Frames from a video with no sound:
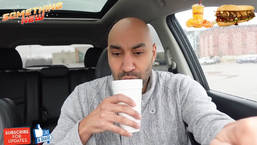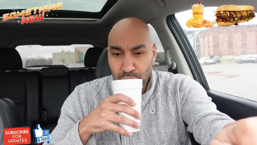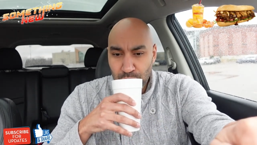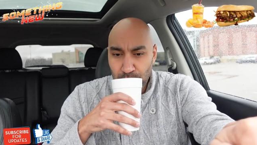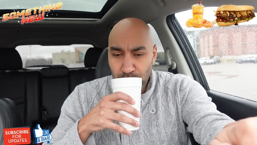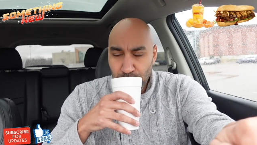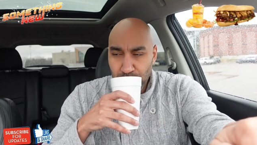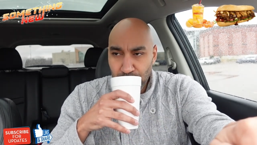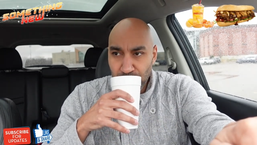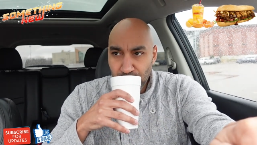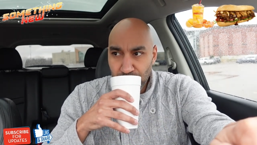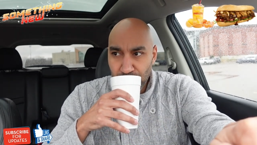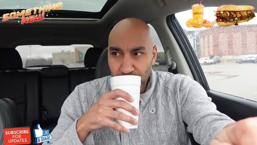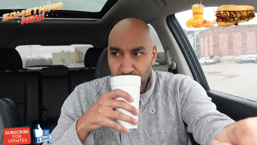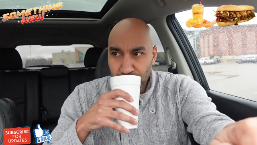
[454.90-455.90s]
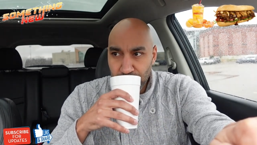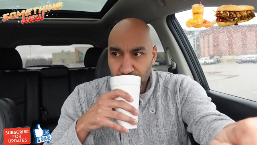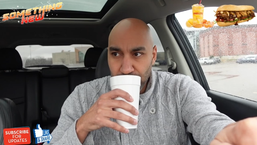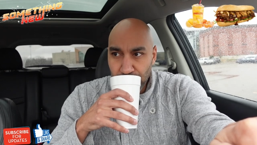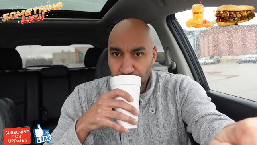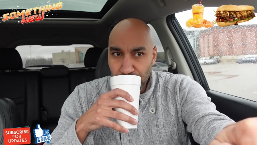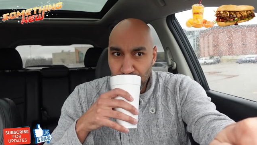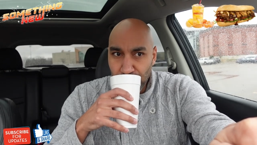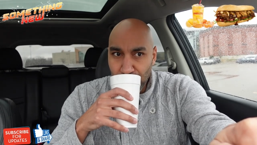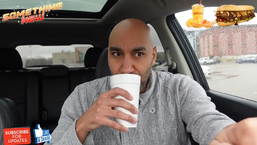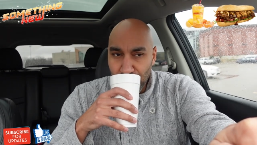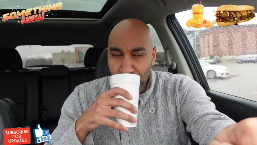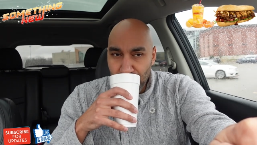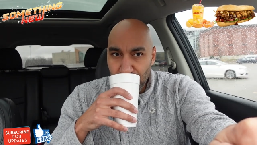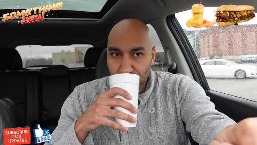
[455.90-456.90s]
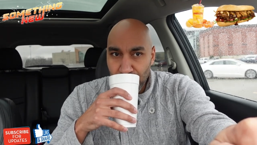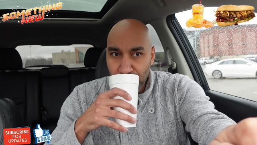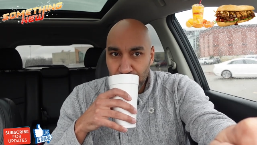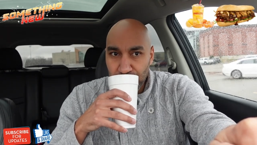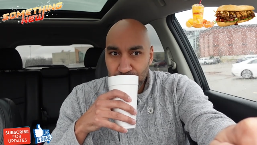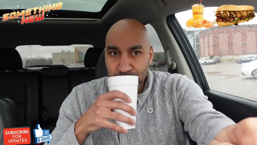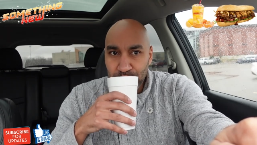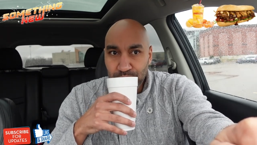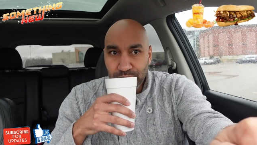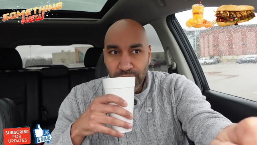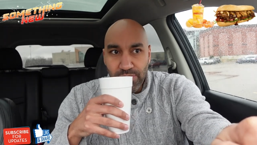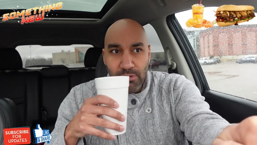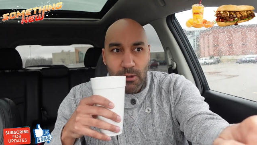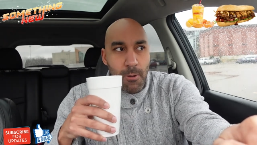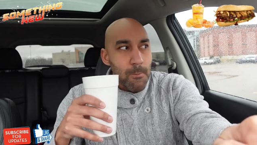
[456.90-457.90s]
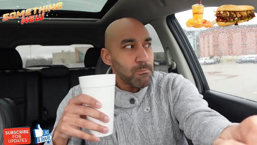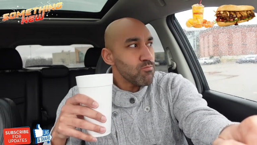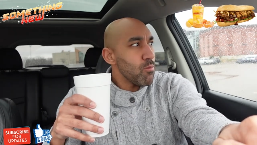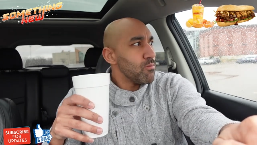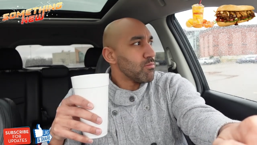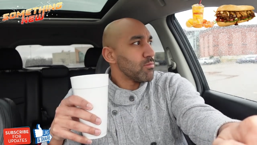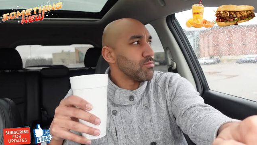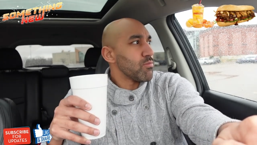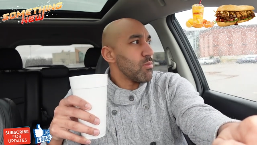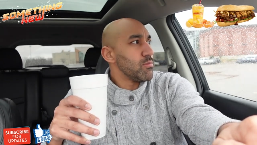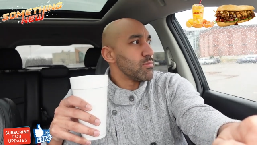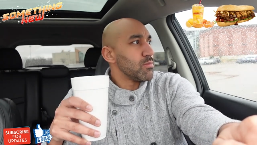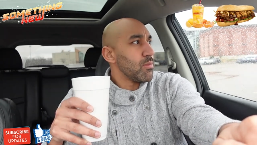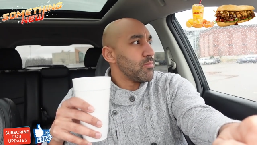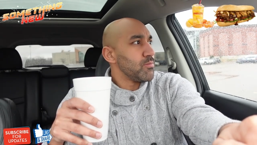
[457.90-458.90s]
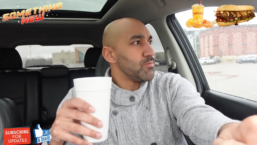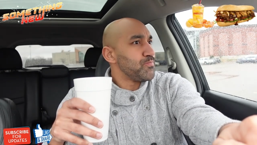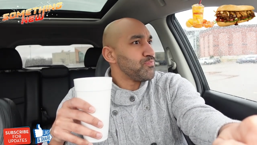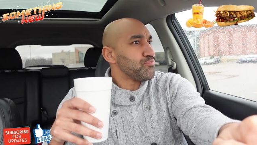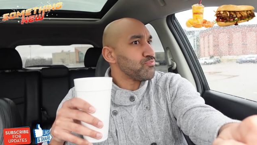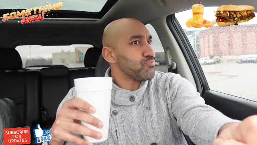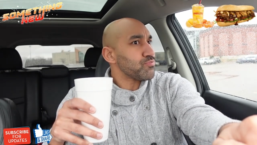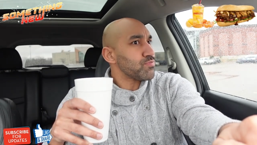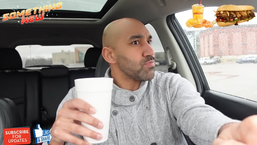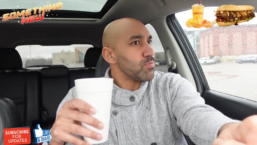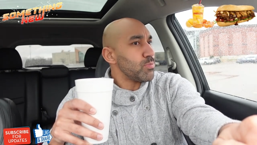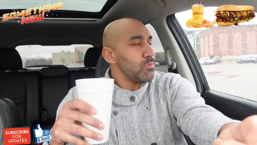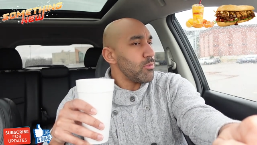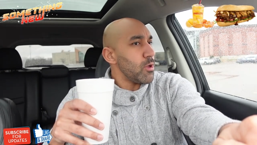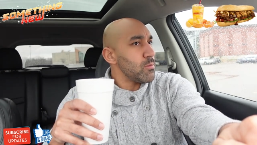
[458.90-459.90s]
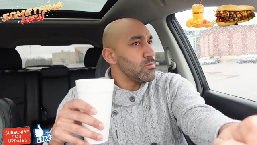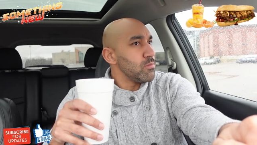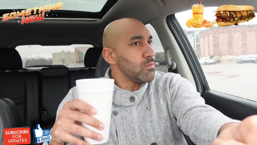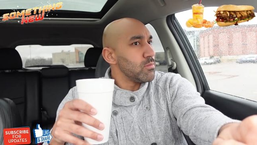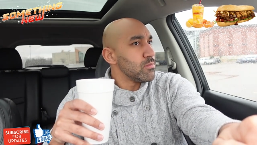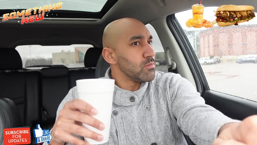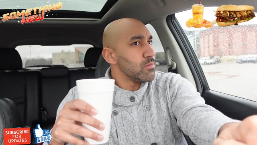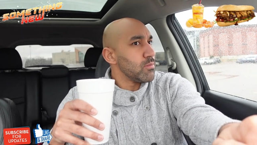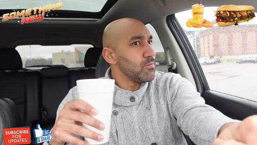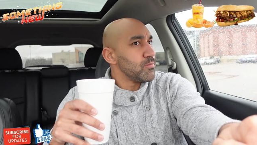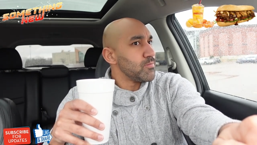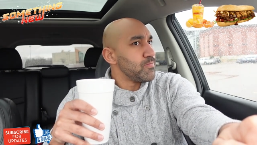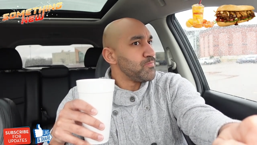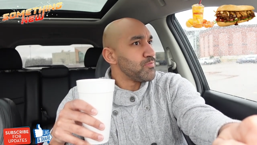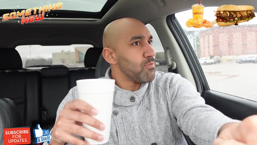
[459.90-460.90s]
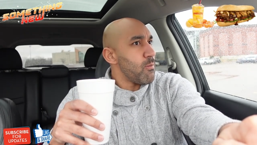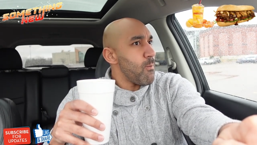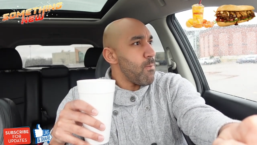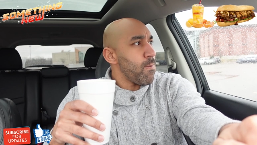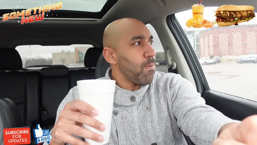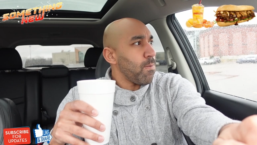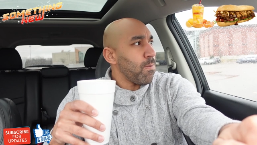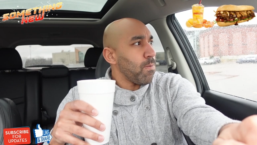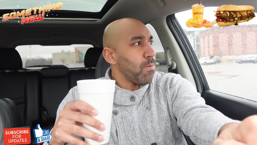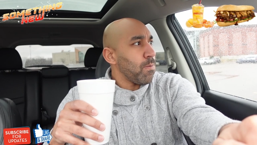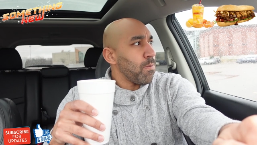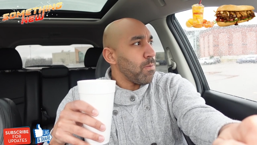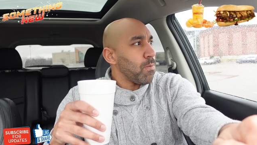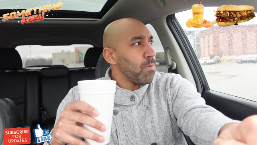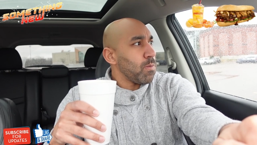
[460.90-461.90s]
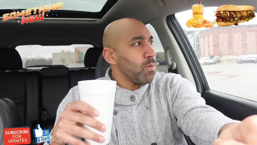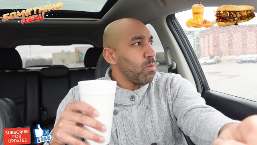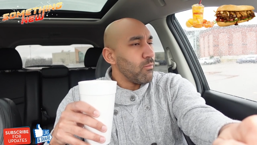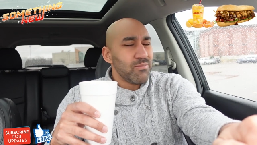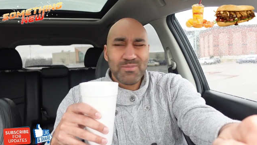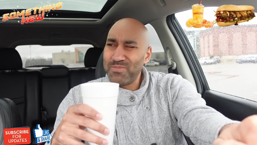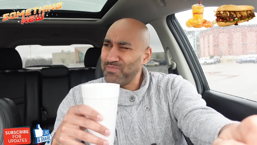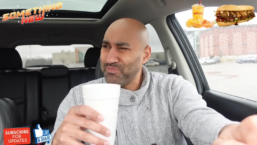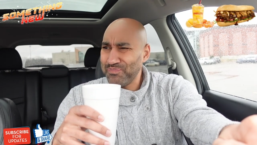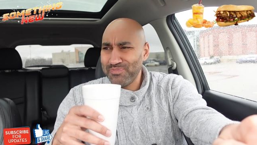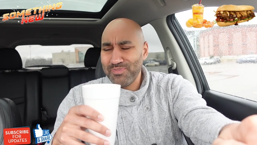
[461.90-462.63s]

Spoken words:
No one is speaking in this clip.